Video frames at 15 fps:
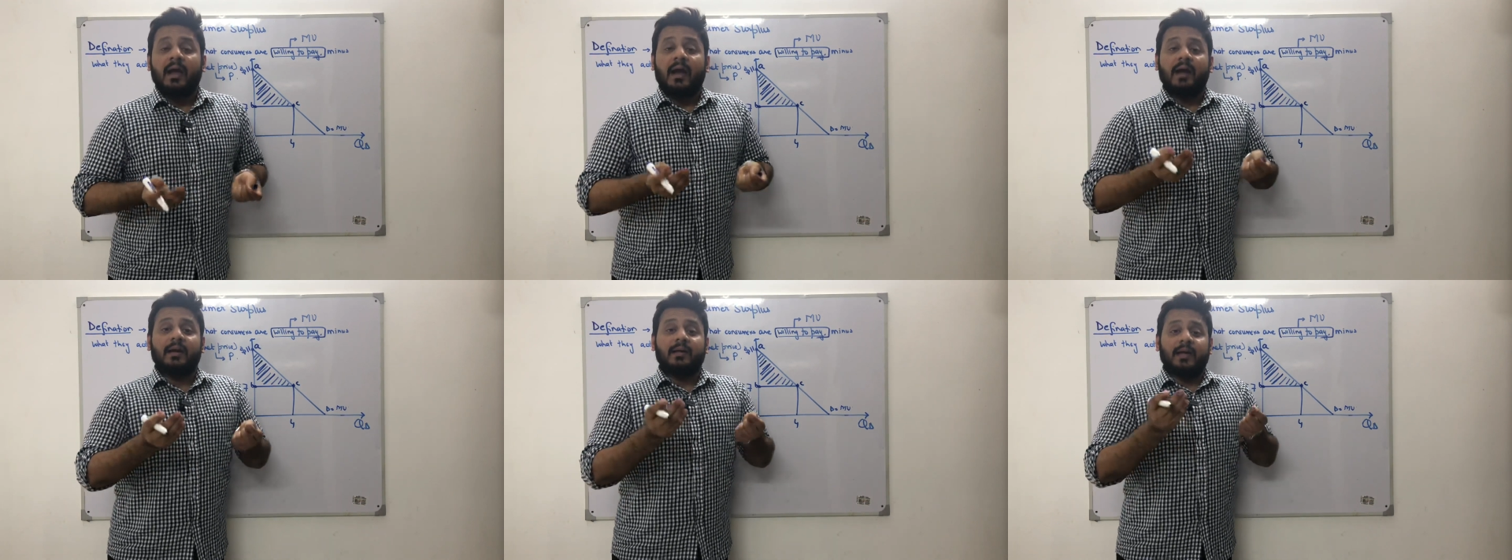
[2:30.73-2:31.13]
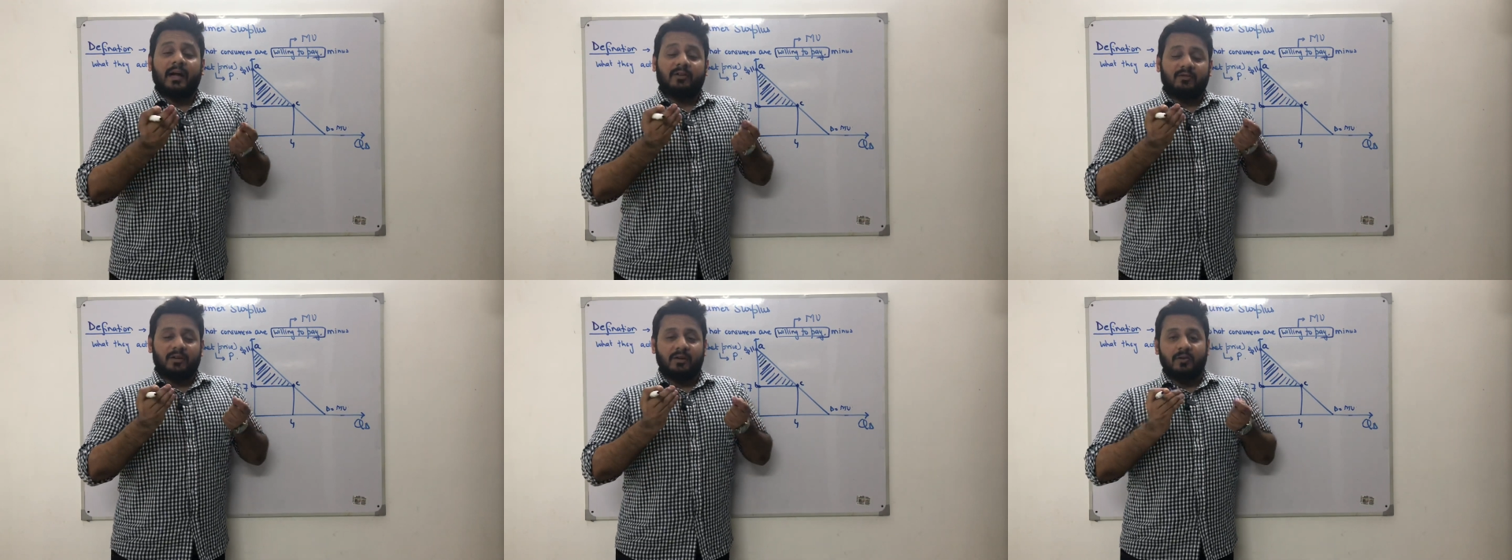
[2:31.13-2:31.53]
and he
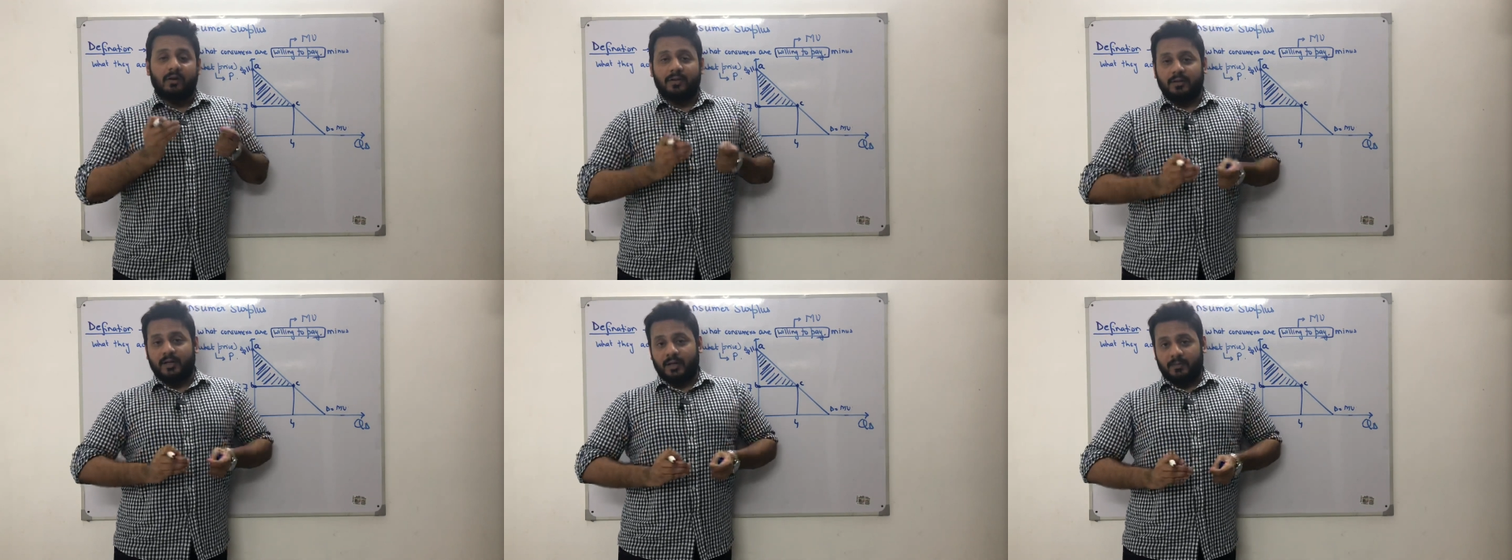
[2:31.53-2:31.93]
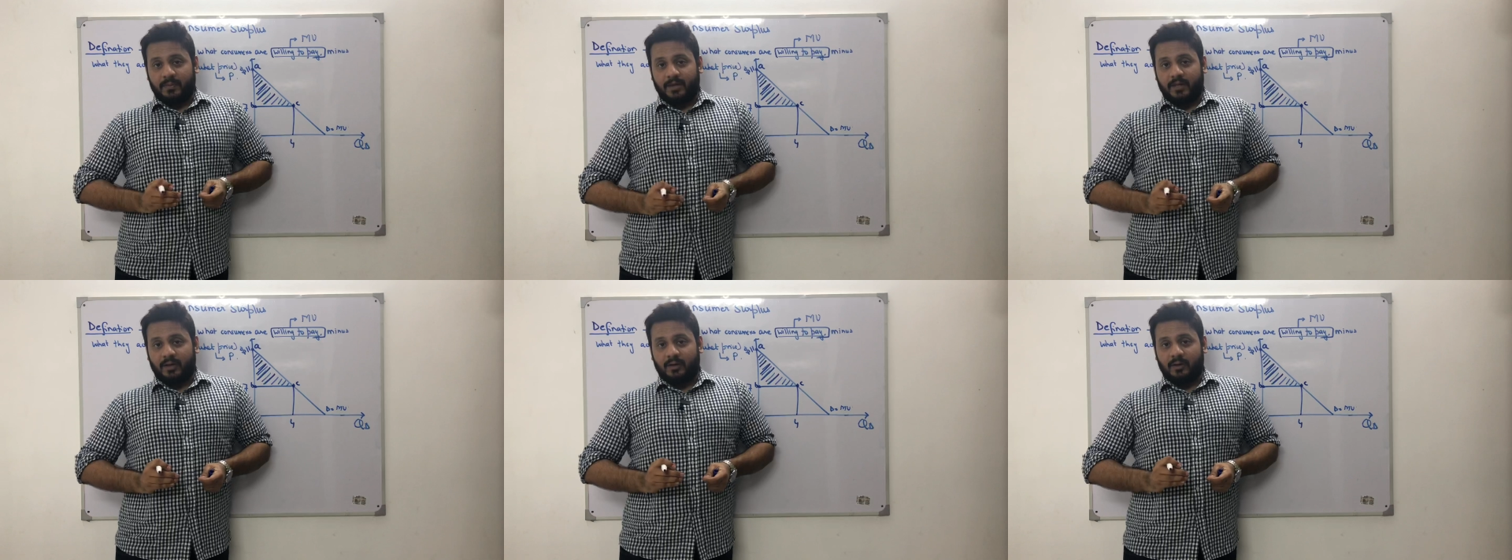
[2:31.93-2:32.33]
actually got that
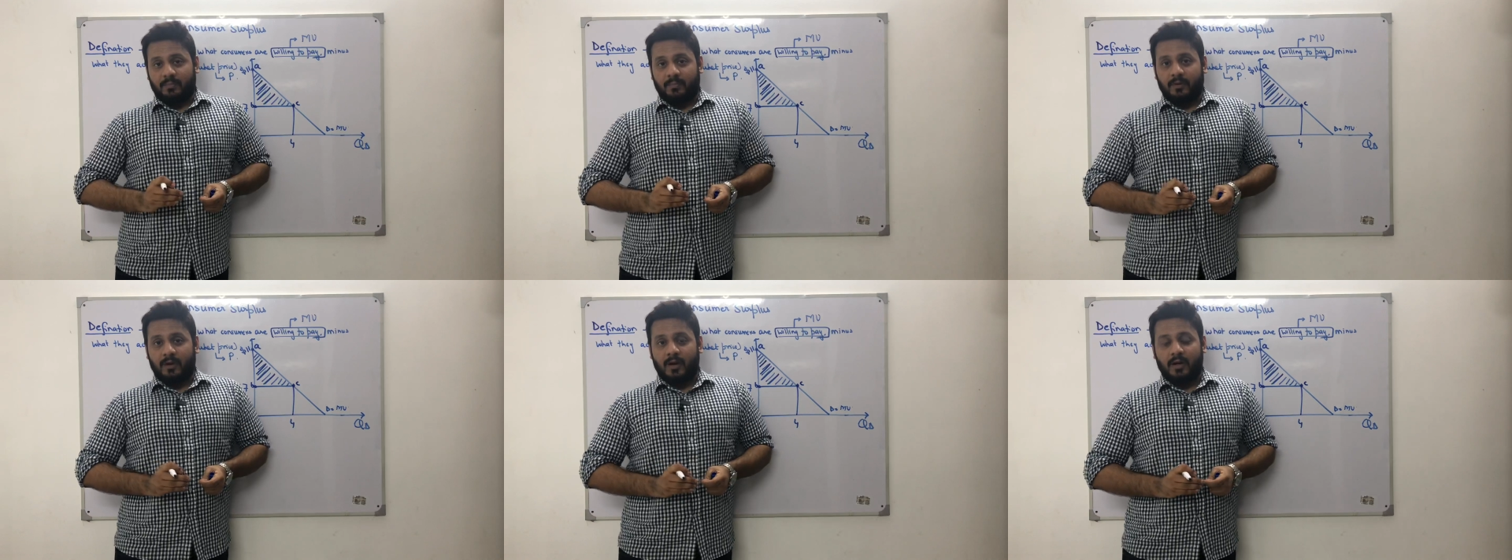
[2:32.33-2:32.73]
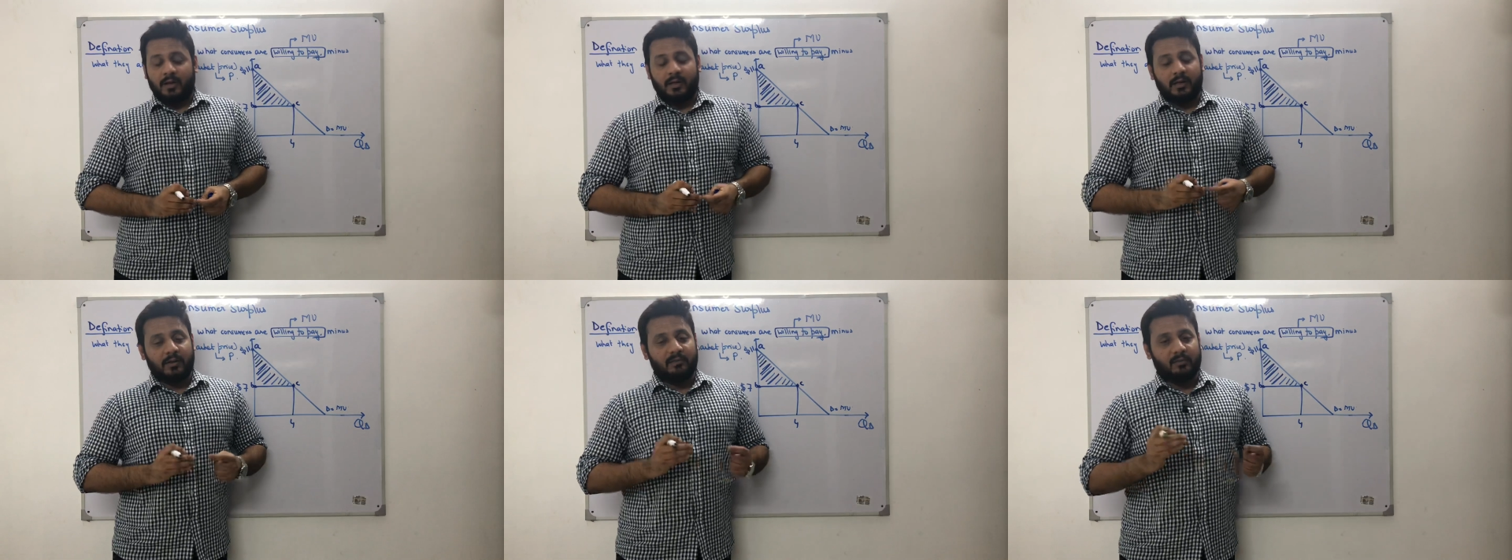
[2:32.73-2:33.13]
particular product,
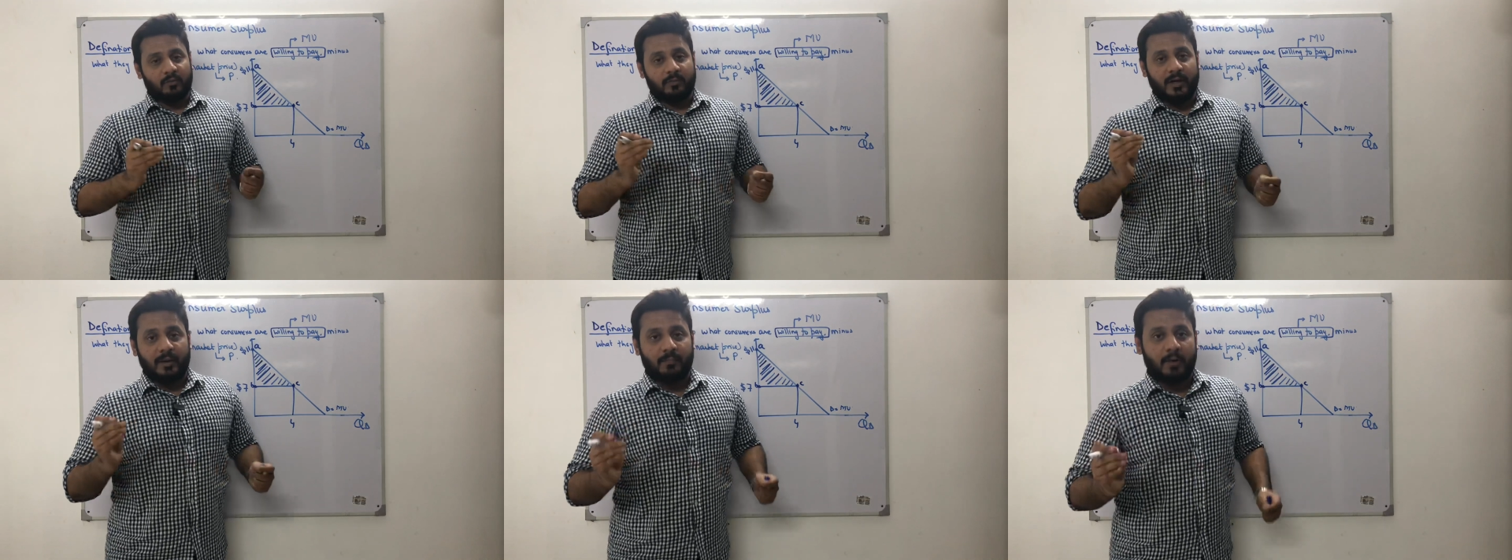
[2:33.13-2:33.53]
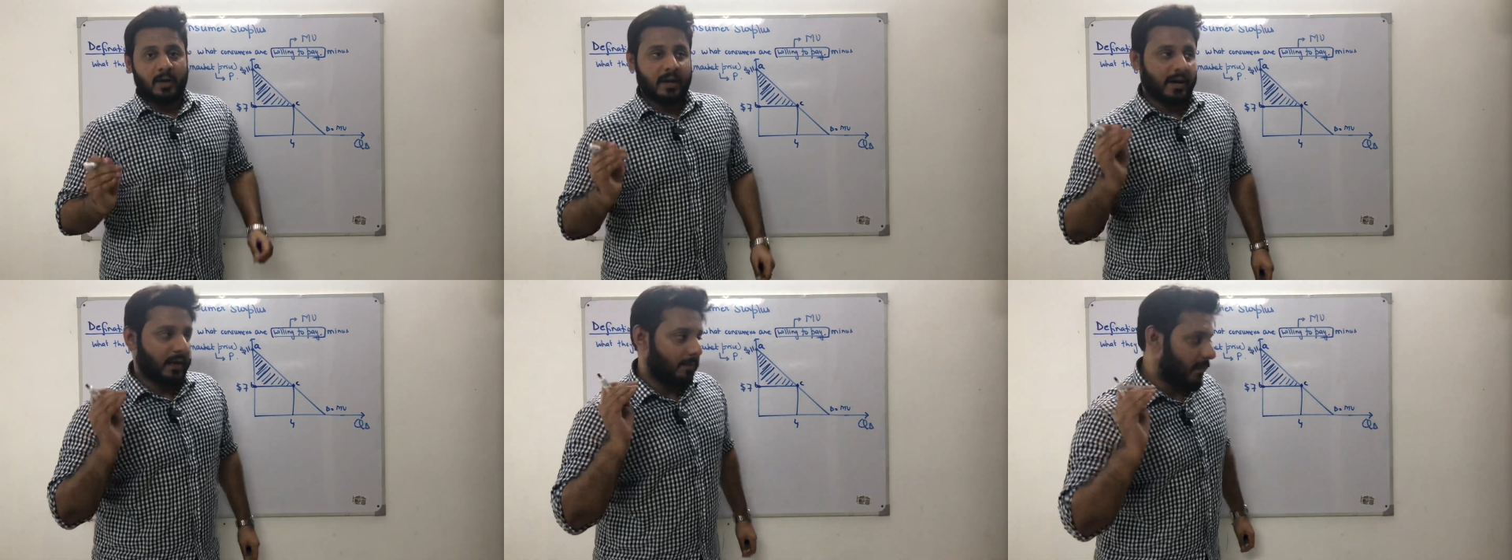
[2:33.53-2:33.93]
he consumed that
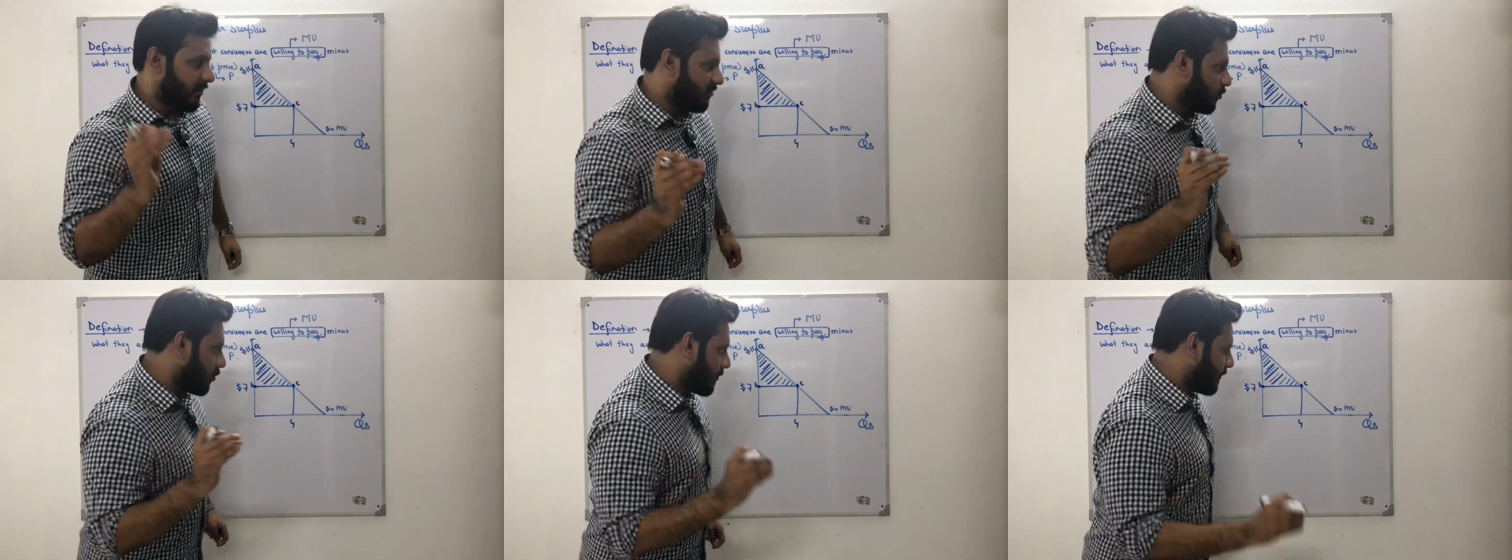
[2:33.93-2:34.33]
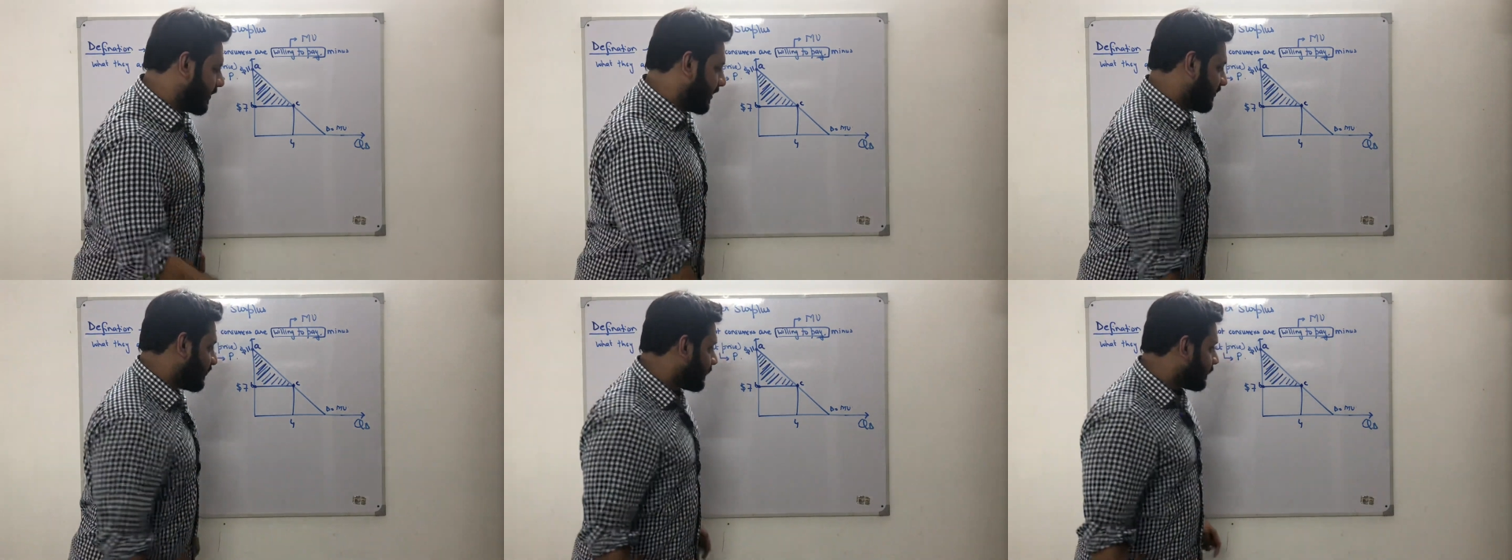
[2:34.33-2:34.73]
product at a much lower price.